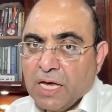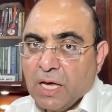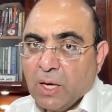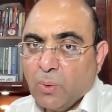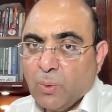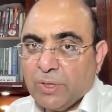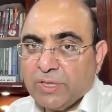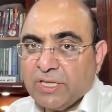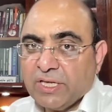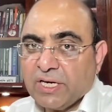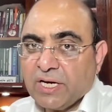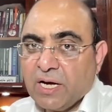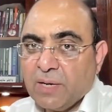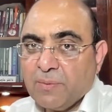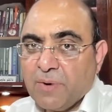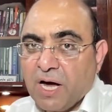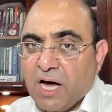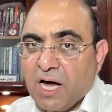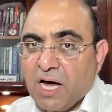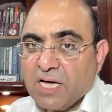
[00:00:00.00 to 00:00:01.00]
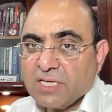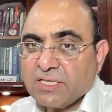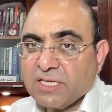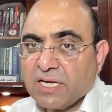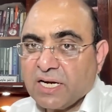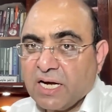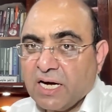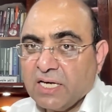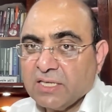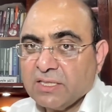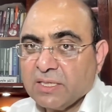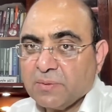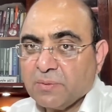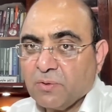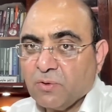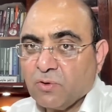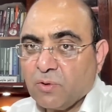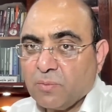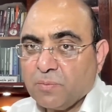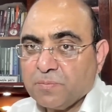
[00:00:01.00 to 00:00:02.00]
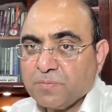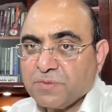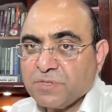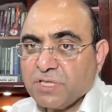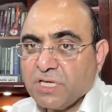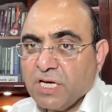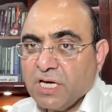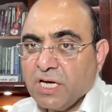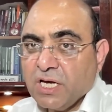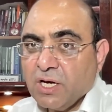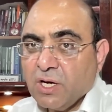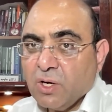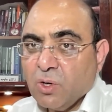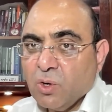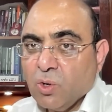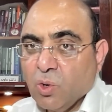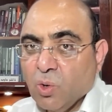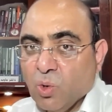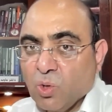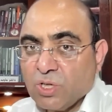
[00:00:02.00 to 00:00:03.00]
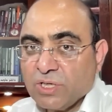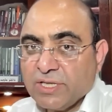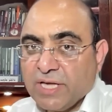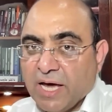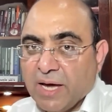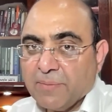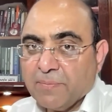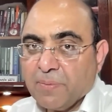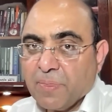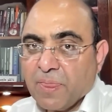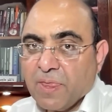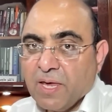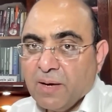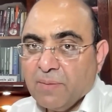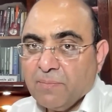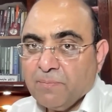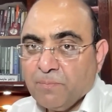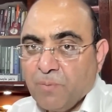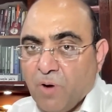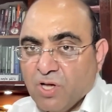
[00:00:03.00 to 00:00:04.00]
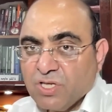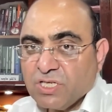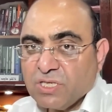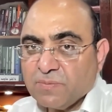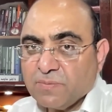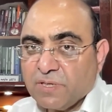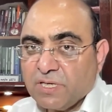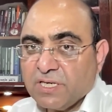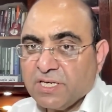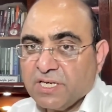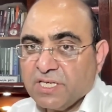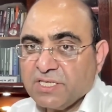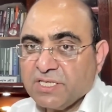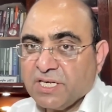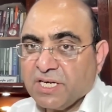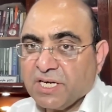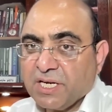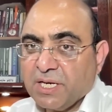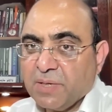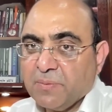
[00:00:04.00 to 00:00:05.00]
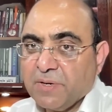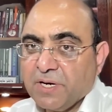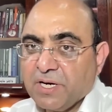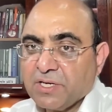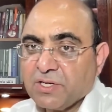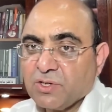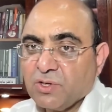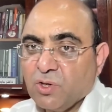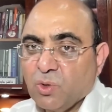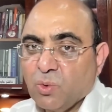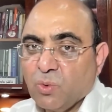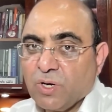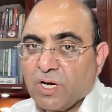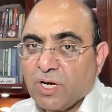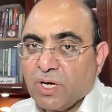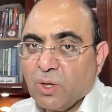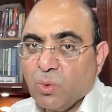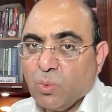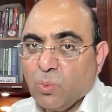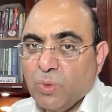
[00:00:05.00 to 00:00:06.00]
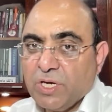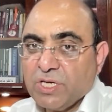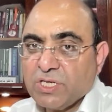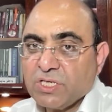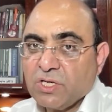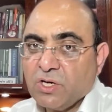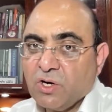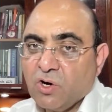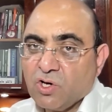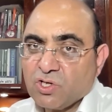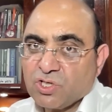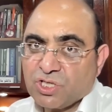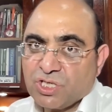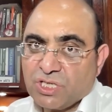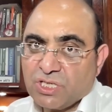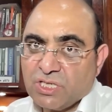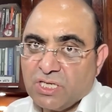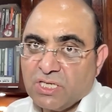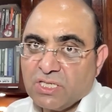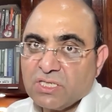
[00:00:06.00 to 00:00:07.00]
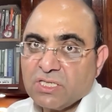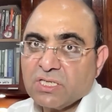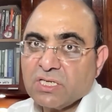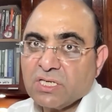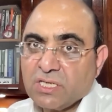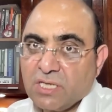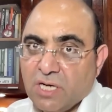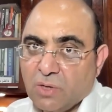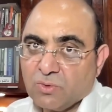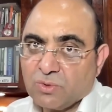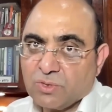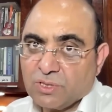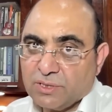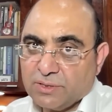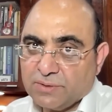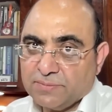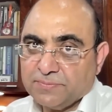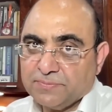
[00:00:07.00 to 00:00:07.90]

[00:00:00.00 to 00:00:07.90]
whether Hamas or other groups hold them, possible disagreement over which hostages count.